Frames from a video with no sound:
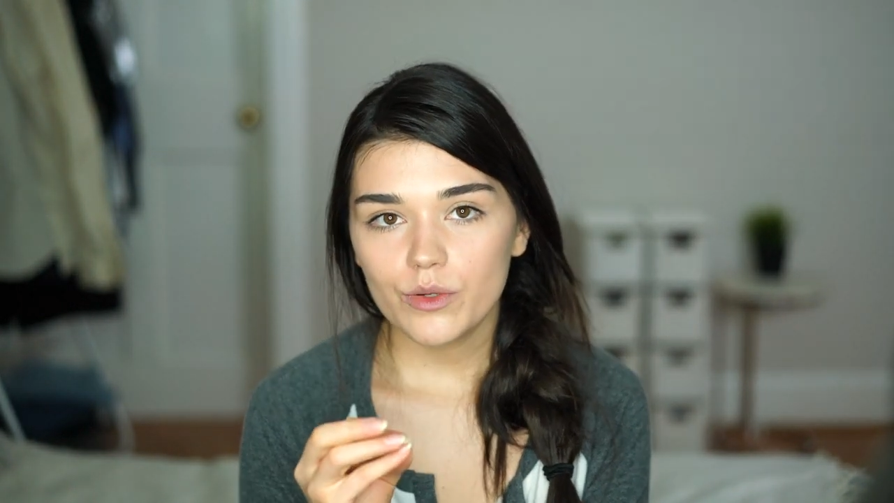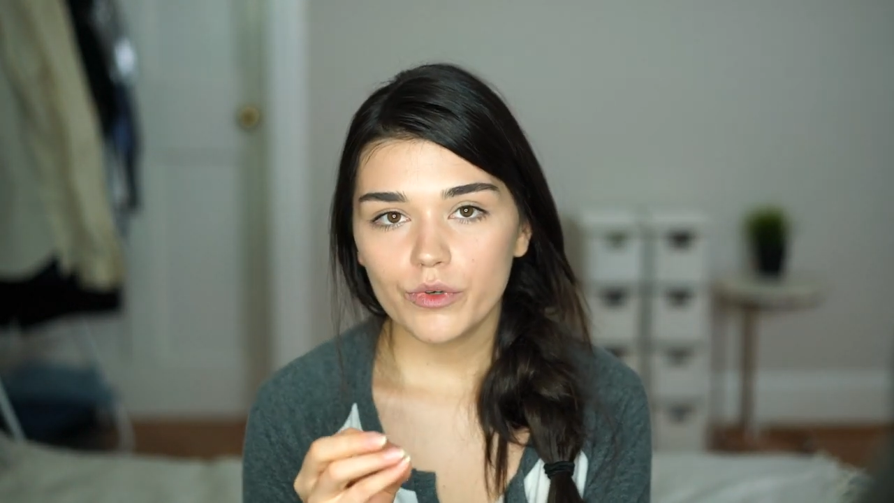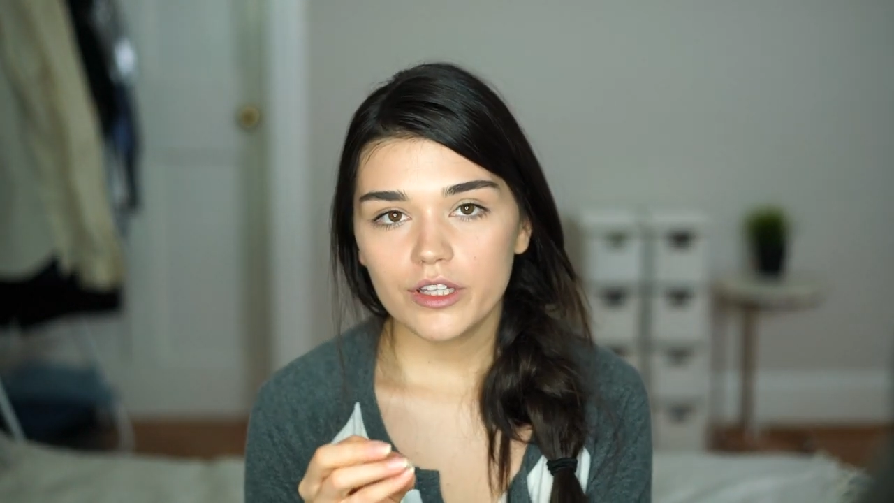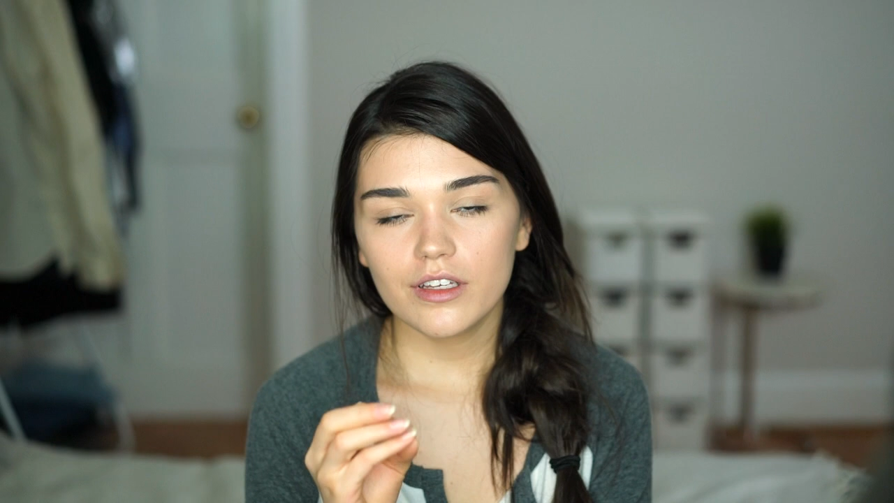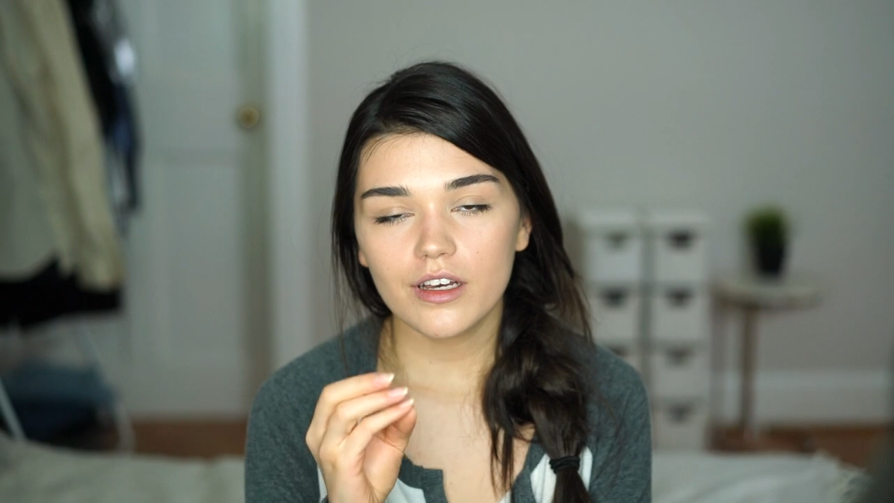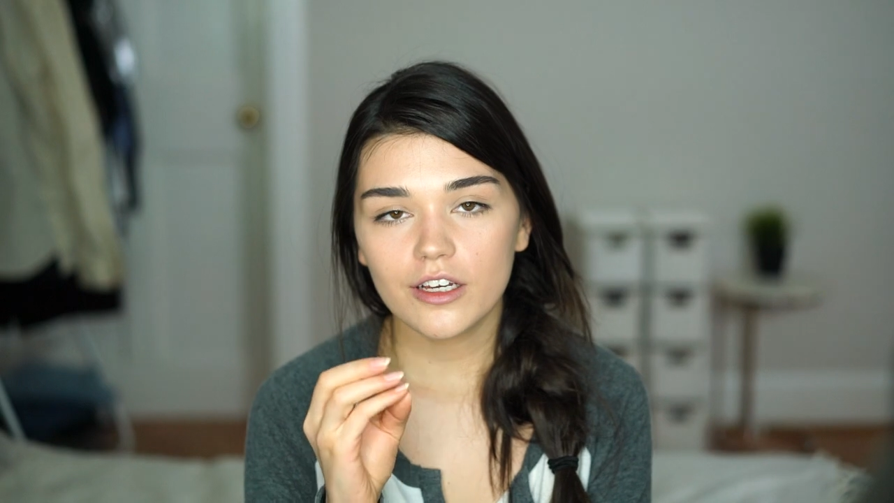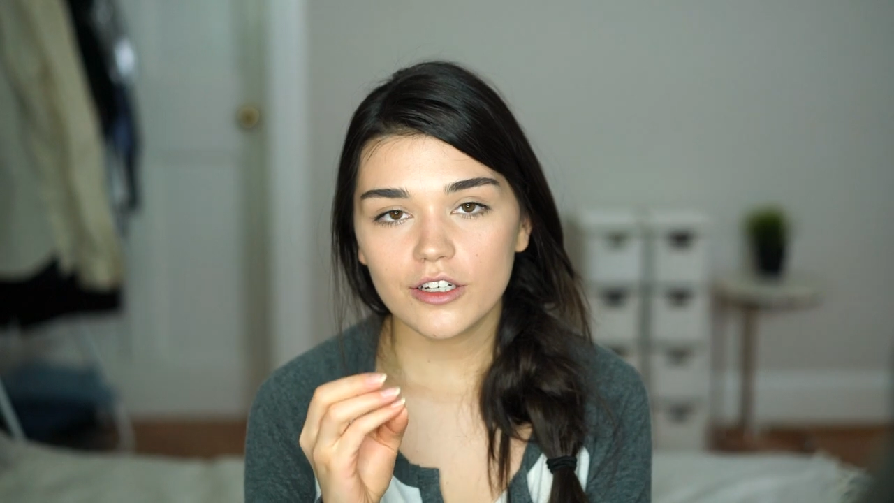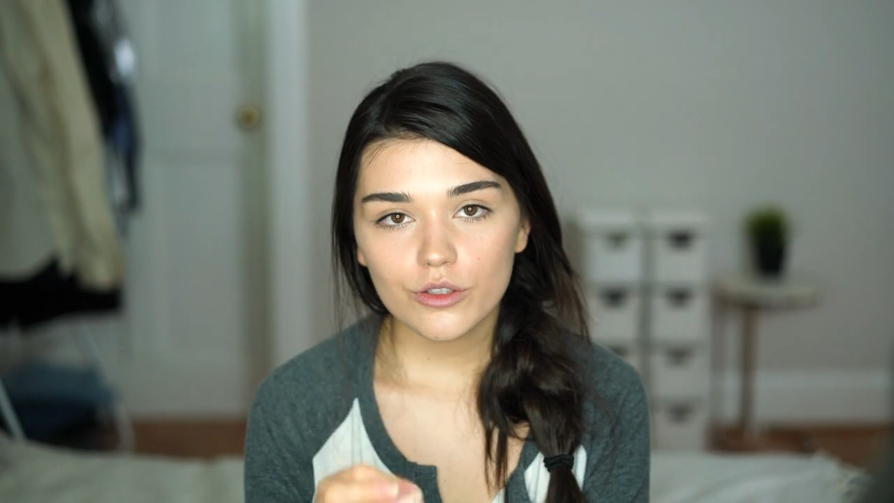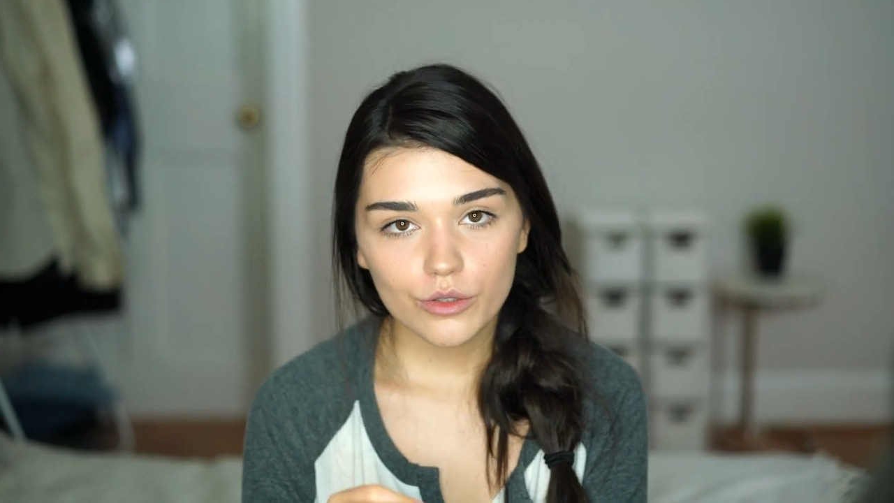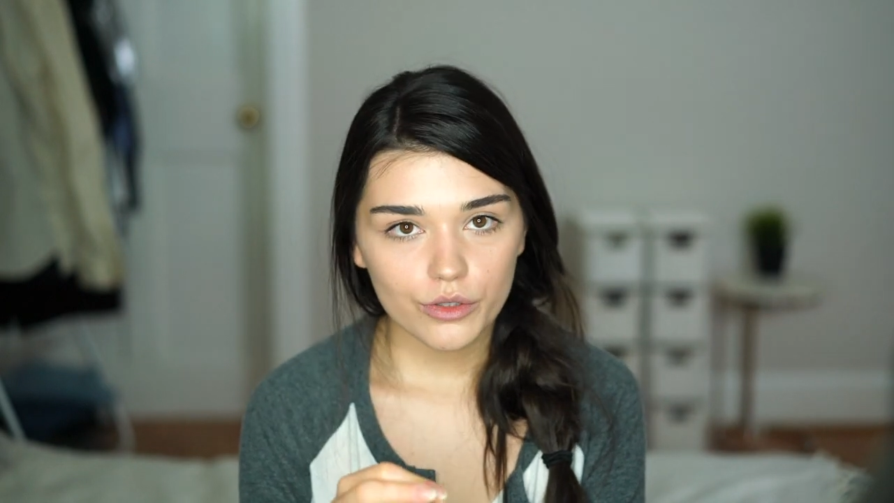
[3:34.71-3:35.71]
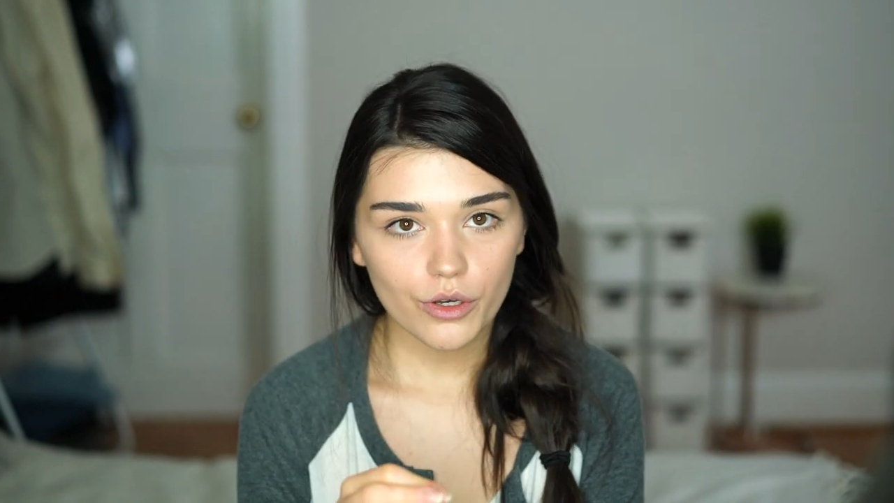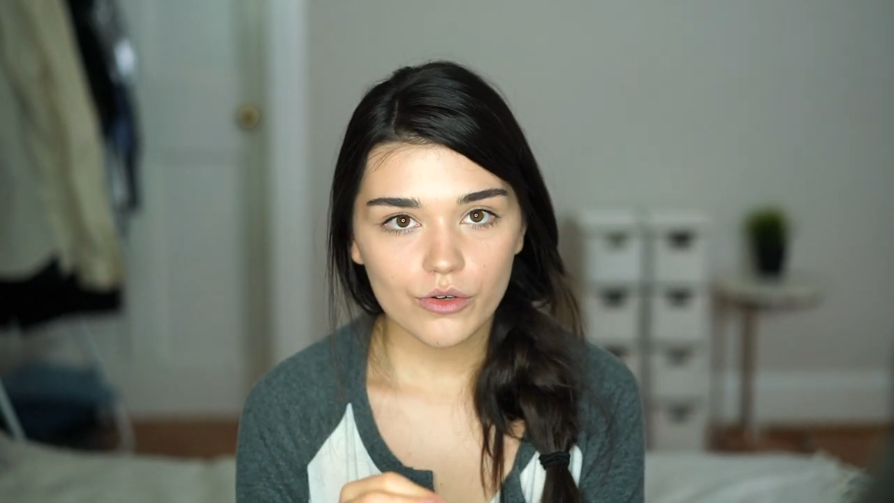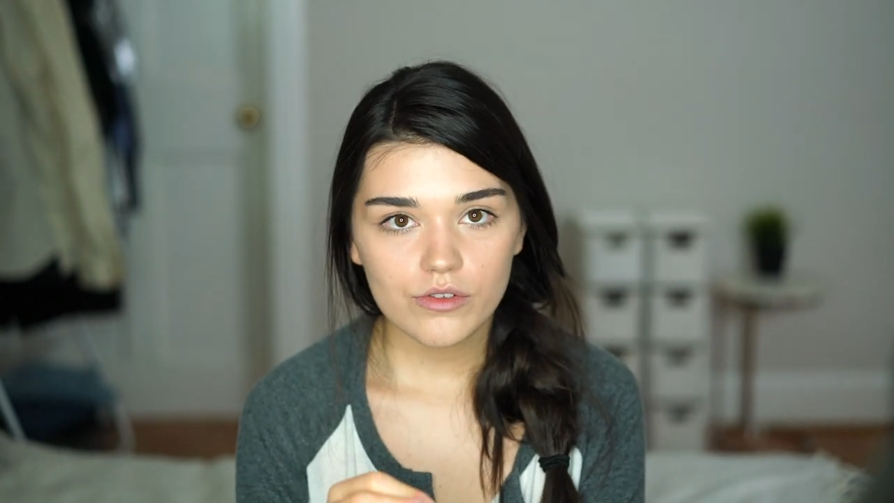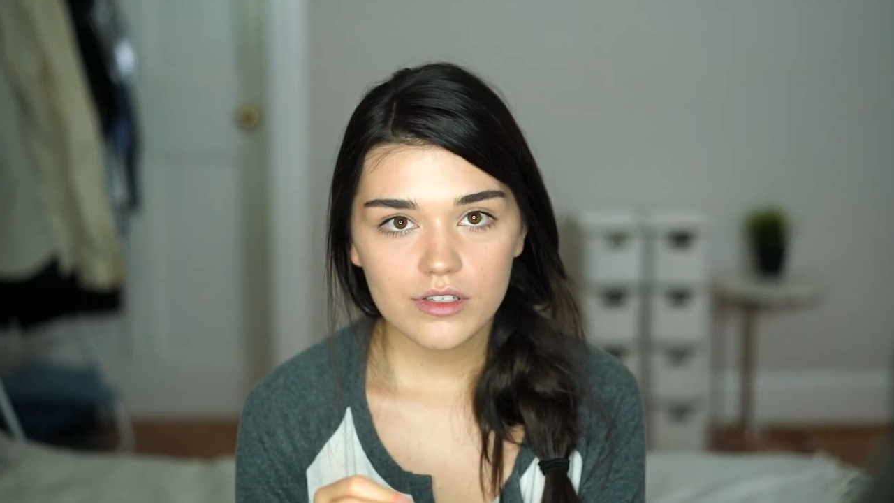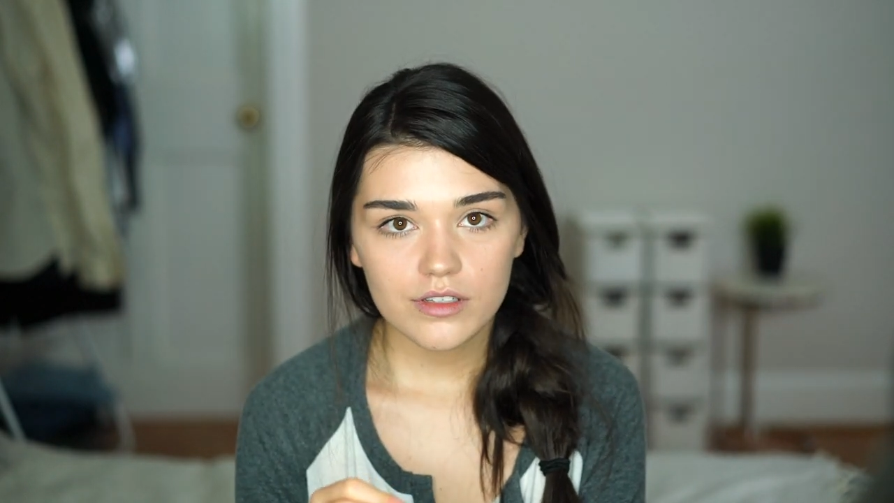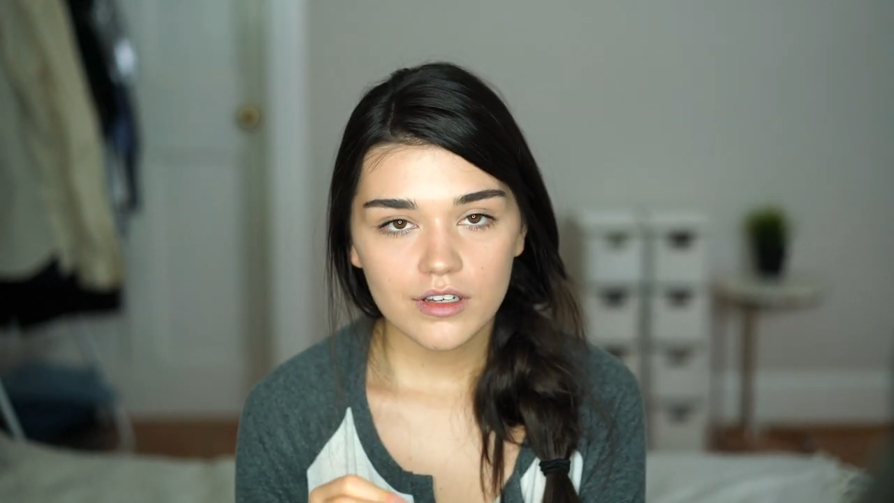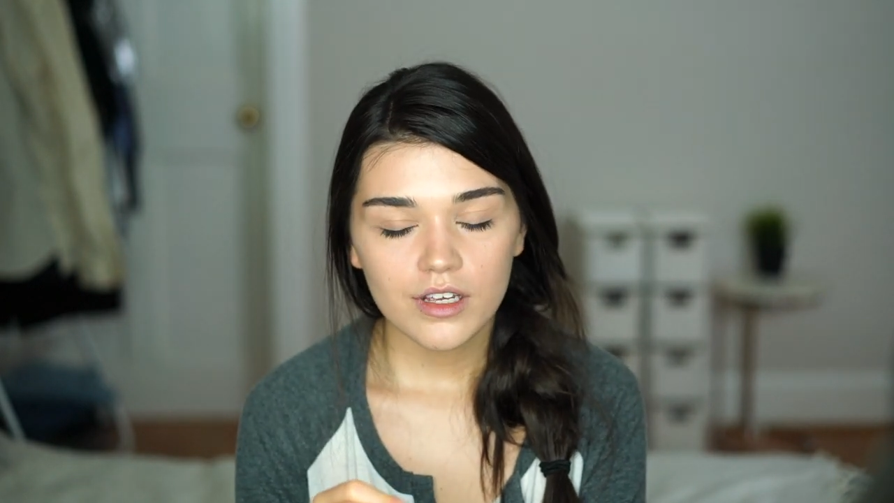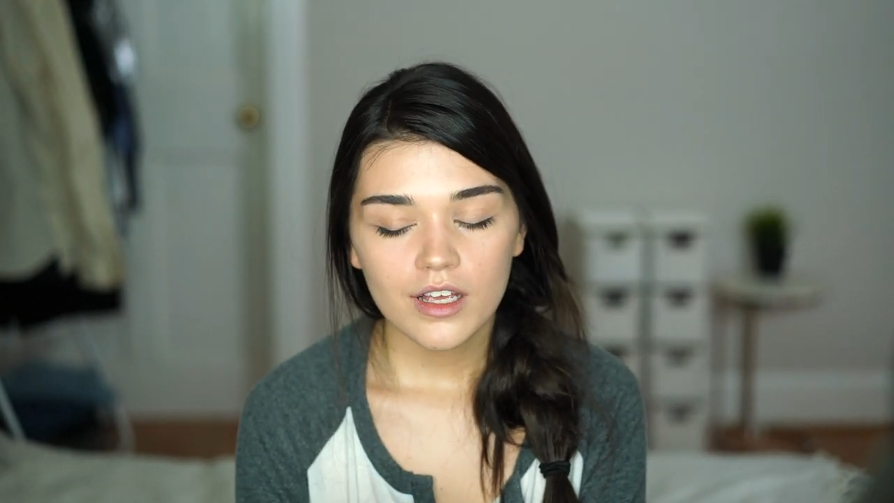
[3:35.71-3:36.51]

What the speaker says: with glucose